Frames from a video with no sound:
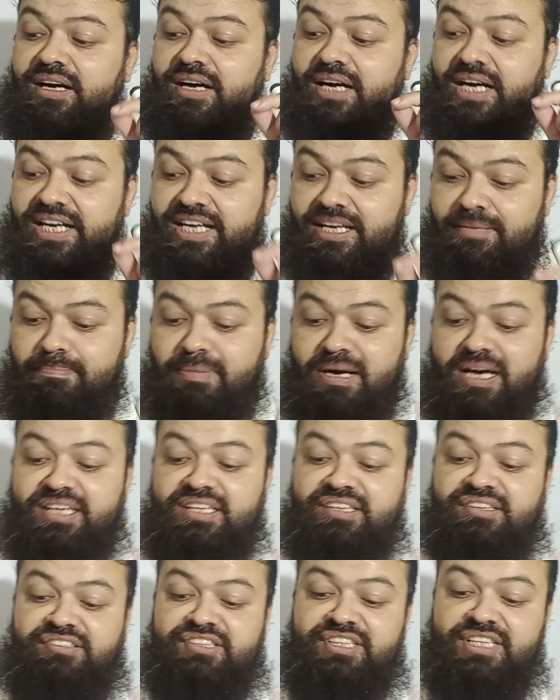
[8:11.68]

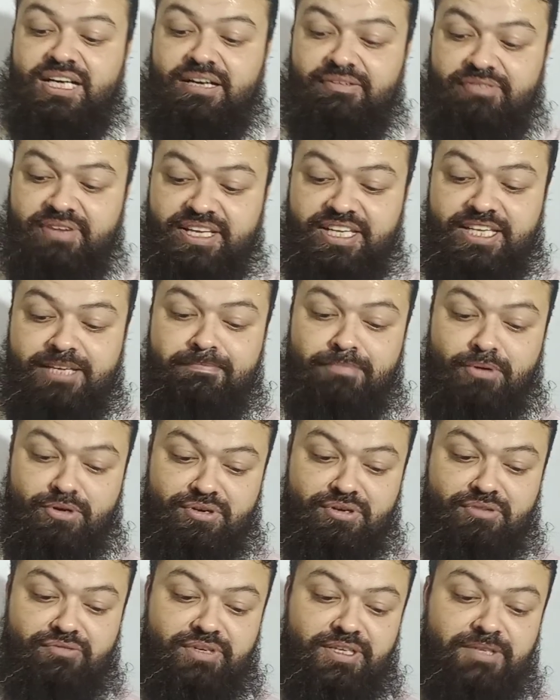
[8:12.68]
unbiased, a very
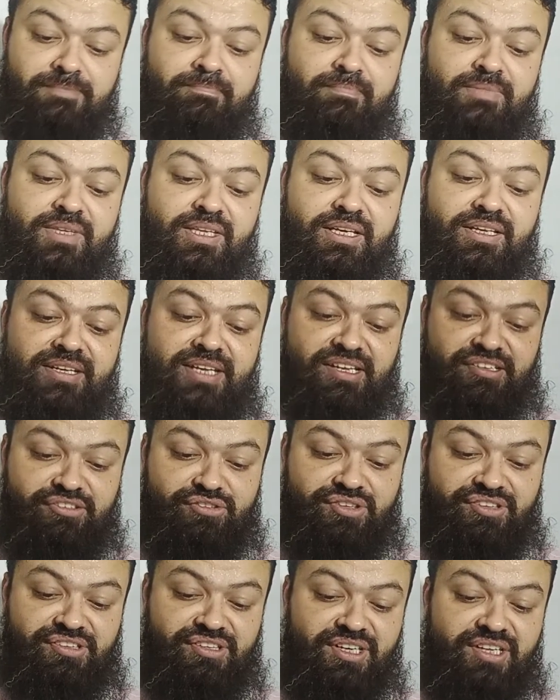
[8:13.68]
important one. Next
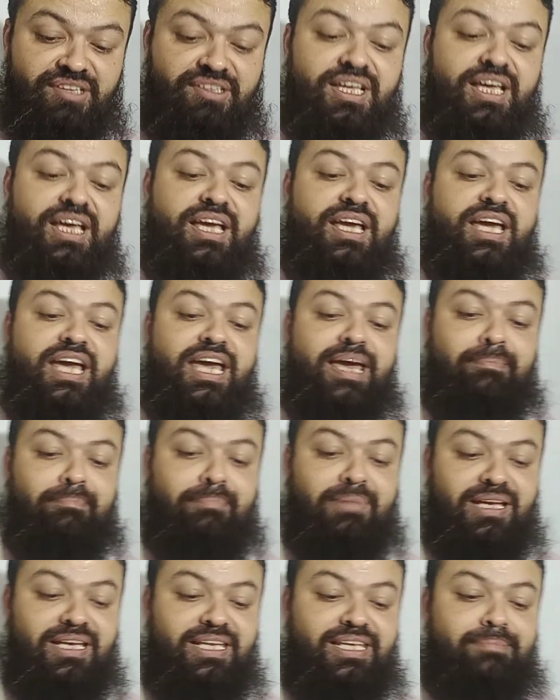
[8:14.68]
question is,
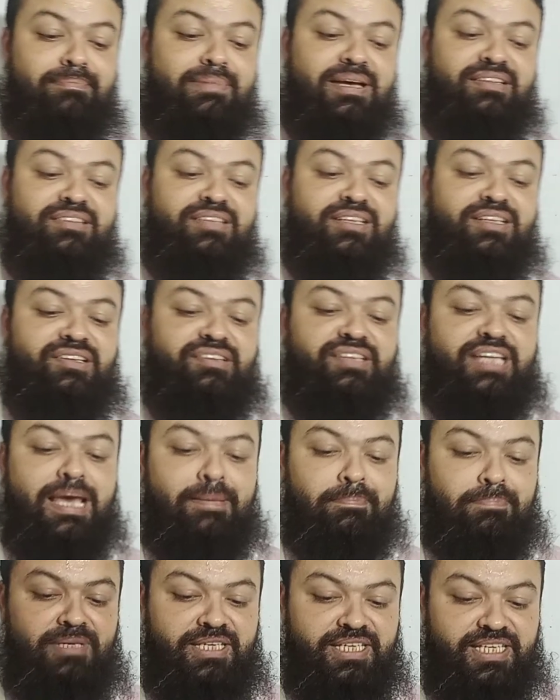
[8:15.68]
MLE method is
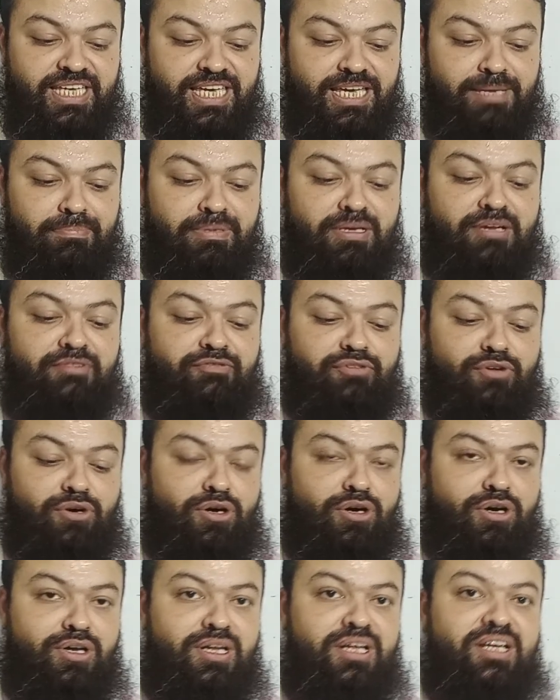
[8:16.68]
applicable
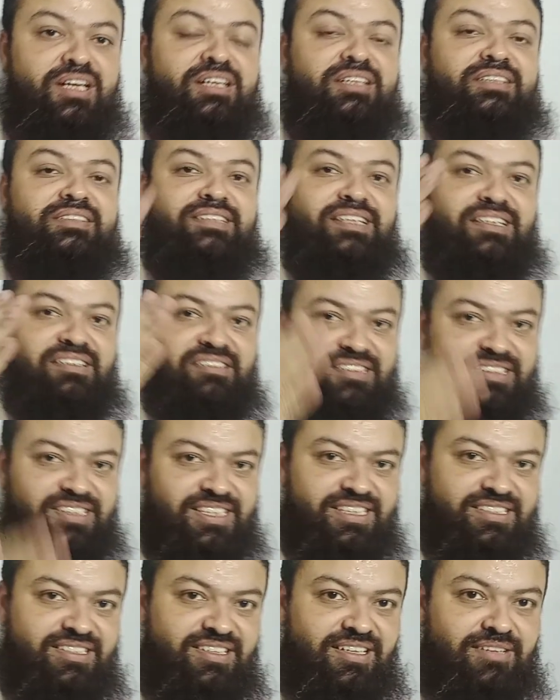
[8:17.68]
for
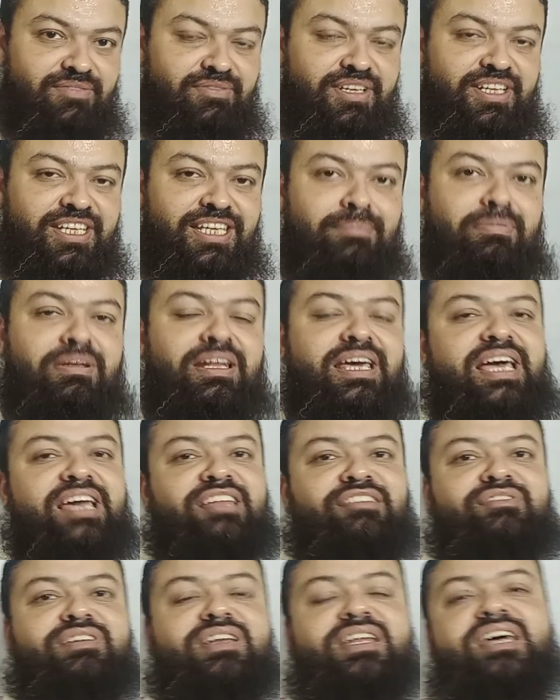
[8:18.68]
discrete random variable
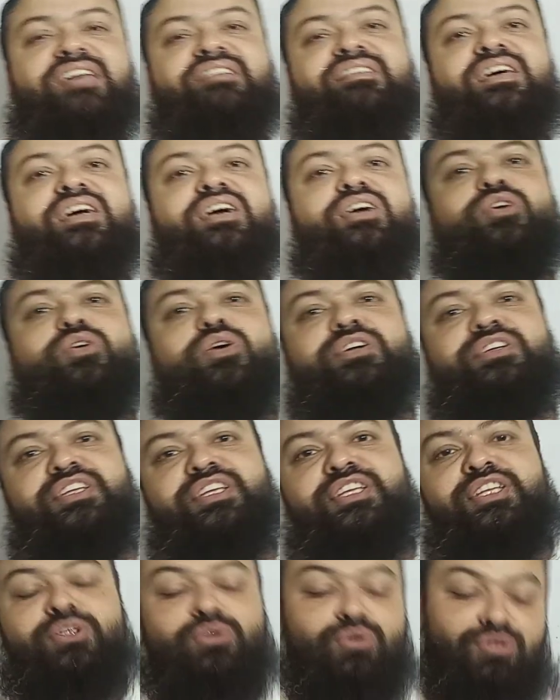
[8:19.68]
as well as
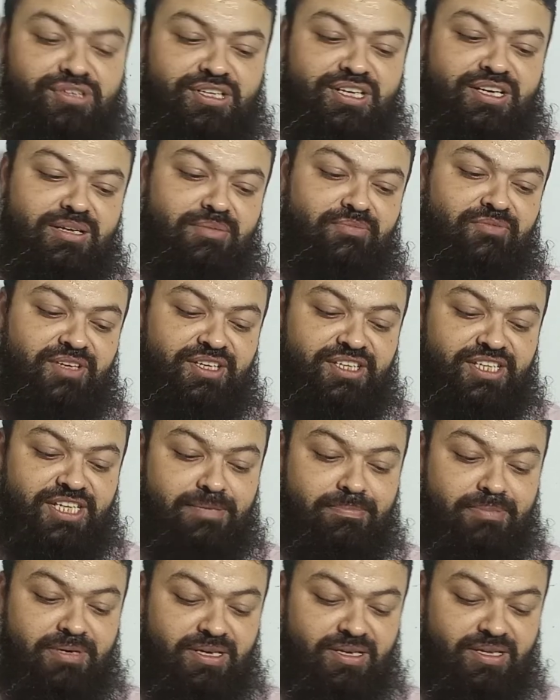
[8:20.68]
continuous random
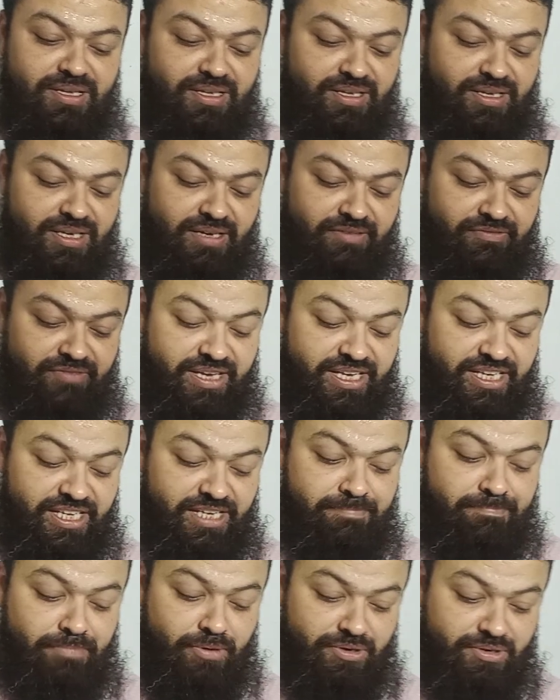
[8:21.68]
variable, a very
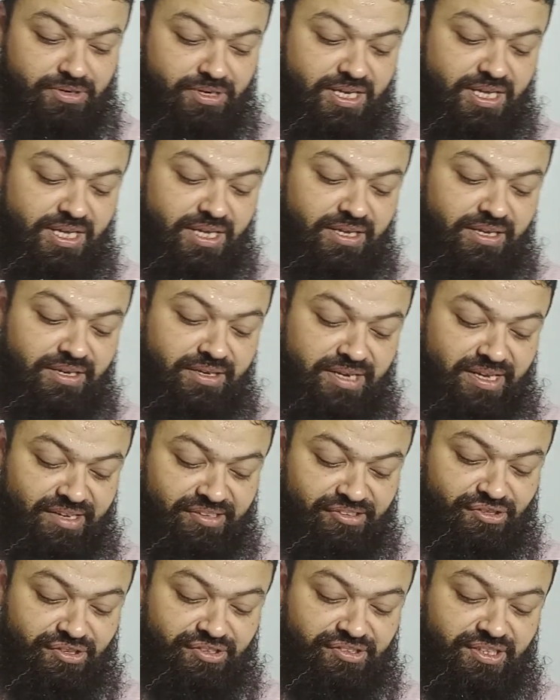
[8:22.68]
important. Next
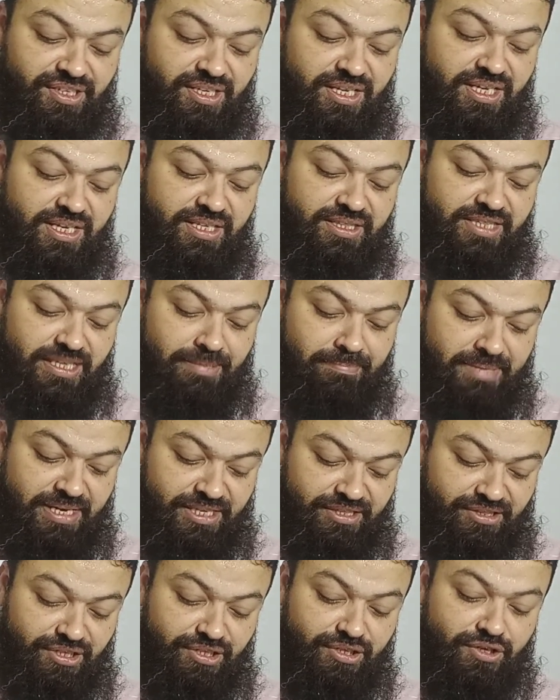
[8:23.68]
question, the
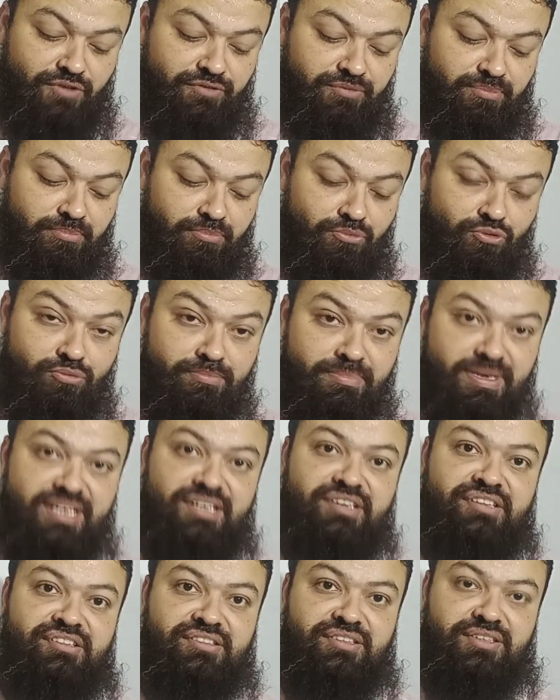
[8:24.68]
method of
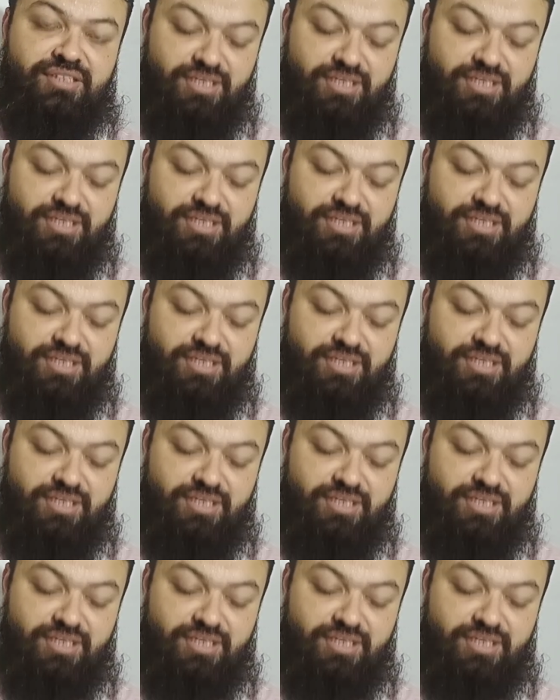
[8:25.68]
movements